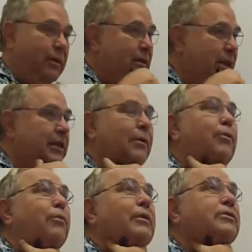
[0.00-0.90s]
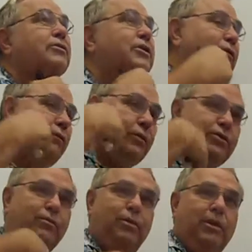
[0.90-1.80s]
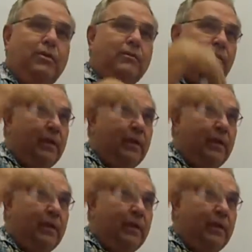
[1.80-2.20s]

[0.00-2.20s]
You can tighten up your muscles, you can force your blood,